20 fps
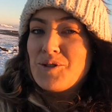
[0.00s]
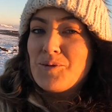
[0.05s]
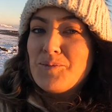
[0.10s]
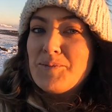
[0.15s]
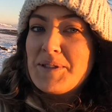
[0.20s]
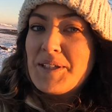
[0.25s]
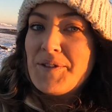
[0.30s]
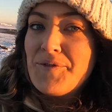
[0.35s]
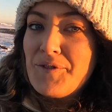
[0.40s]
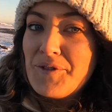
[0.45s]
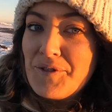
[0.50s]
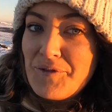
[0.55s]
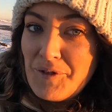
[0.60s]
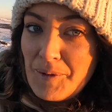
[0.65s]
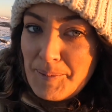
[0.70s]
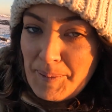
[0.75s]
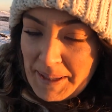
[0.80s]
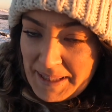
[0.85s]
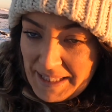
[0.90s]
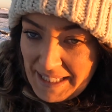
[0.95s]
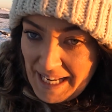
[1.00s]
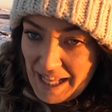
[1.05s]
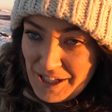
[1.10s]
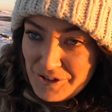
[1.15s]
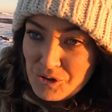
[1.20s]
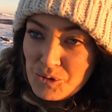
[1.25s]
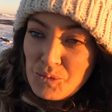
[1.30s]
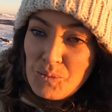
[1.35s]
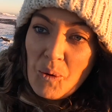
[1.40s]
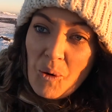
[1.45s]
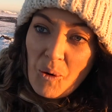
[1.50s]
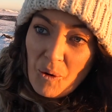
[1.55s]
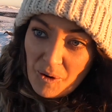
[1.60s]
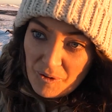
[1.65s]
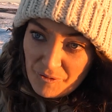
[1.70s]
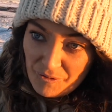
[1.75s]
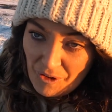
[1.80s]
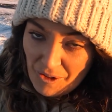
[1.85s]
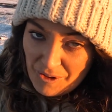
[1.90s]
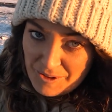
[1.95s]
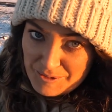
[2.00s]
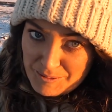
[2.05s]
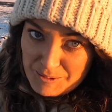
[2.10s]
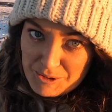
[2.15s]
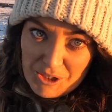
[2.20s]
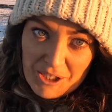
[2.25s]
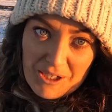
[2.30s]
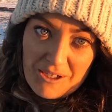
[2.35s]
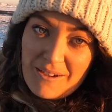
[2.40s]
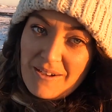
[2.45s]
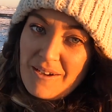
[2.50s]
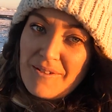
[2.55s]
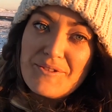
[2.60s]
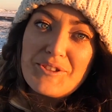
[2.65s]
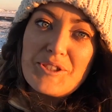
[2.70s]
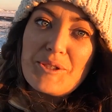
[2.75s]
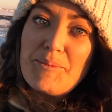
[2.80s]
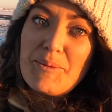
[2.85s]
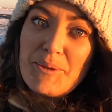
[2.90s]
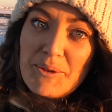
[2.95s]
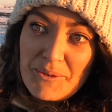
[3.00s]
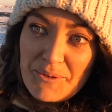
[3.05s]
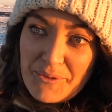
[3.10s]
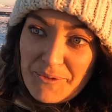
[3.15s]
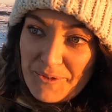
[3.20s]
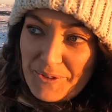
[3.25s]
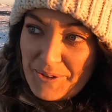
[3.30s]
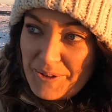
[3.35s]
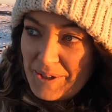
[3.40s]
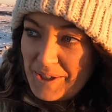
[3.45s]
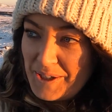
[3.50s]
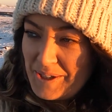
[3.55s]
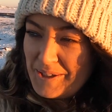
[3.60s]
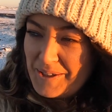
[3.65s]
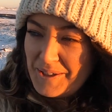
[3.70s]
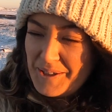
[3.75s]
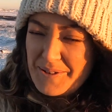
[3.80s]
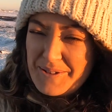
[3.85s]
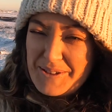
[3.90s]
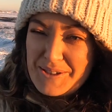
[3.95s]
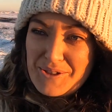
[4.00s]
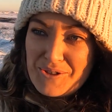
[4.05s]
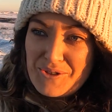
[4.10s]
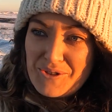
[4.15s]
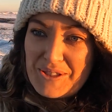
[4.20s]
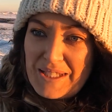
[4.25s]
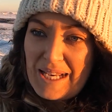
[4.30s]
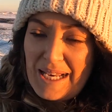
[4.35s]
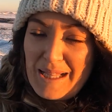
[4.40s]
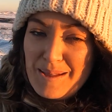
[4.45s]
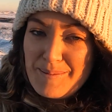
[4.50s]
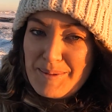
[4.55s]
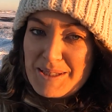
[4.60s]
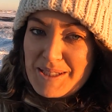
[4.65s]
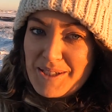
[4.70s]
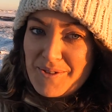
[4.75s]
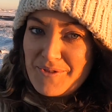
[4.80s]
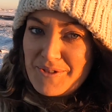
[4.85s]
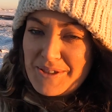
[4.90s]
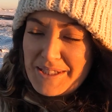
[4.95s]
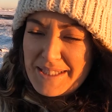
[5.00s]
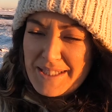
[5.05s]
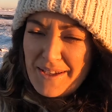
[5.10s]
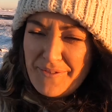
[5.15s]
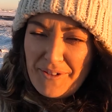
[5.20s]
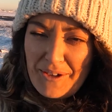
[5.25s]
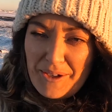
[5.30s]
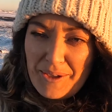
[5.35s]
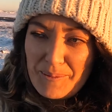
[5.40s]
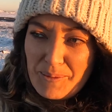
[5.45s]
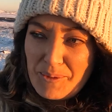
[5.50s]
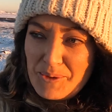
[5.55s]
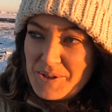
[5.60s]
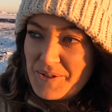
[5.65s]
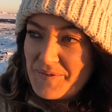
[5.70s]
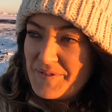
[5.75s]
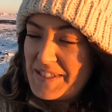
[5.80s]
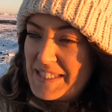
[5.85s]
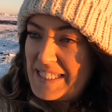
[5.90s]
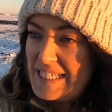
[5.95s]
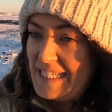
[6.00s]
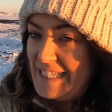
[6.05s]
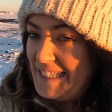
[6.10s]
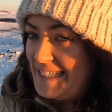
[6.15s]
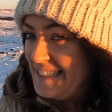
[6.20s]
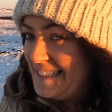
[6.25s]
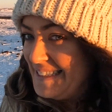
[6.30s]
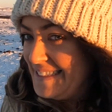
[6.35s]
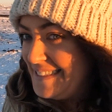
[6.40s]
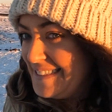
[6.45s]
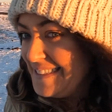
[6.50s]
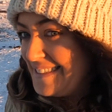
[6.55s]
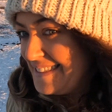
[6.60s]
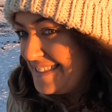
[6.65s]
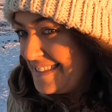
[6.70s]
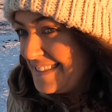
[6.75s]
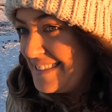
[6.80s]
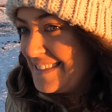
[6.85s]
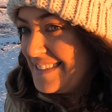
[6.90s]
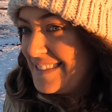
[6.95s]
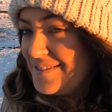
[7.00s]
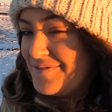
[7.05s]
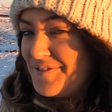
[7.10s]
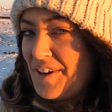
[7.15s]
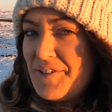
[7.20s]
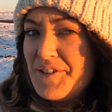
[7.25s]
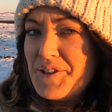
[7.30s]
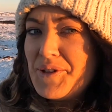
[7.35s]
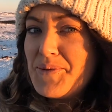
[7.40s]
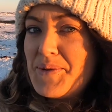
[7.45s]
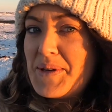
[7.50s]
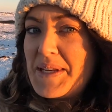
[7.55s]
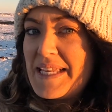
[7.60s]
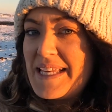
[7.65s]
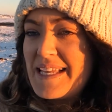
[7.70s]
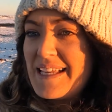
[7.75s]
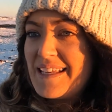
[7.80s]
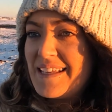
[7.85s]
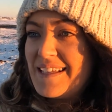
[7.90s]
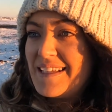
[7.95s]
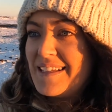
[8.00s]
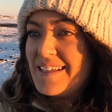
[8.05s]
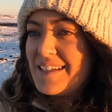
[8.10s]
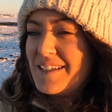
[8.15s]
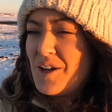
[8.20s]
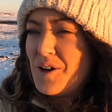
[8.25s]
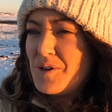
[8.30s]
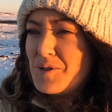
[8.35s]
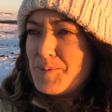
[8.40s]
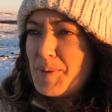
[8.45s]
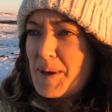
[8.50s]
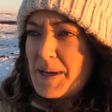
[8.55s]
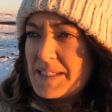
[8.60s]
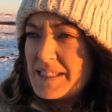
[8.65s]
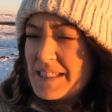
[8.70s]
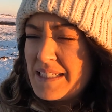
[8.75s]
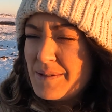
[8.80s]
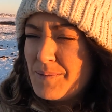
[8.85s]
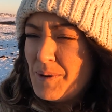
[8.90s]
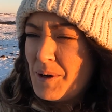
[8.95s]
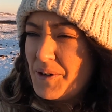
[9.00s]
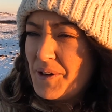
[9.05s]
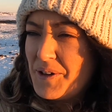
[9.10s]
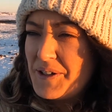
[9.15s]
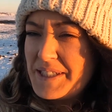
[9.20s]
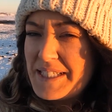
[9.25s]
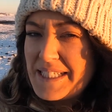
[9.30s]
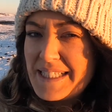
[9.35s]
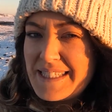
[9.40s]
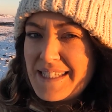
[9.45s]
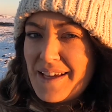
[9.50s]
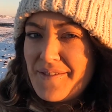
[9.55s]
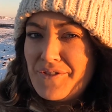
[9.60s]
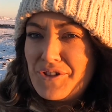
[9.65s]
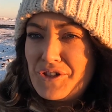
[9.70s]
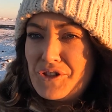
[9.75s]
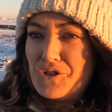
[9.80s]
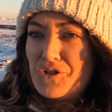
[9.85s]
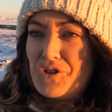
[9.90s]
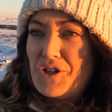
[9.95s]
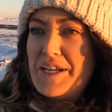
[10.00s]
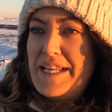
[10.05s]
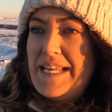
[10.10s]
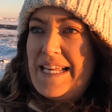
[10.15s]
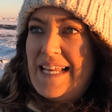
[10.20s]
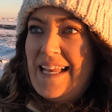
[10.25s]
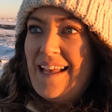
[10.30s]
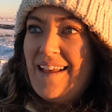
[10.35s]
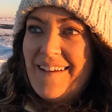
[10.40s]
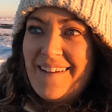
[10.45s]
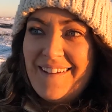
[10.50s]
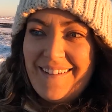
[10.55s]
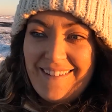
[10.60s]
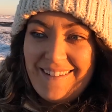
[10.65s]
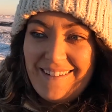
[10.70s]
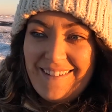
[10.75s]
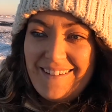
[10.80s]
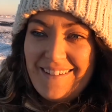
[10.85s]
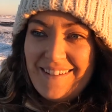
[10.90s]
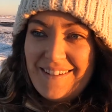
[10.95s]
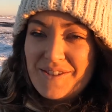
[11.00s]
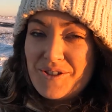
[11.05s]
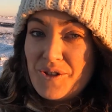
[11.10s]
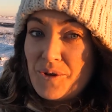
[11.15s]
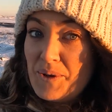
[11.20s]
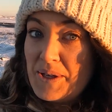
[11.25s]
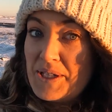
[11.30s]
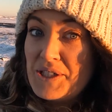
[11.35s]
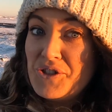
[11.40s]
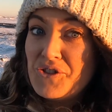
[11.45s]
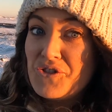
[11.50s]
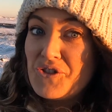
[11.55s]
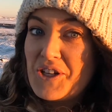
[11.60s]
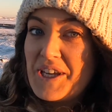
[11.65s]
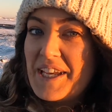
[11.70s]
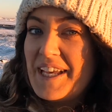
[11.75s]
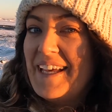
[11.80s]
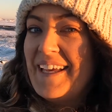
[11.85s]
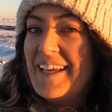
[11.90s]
something different from like the natural waterfalls, which are obviously beautiful. You know, this is just a little bit different. It's definitely worth a visit. Very unique. It goes back to what, 1973. So history.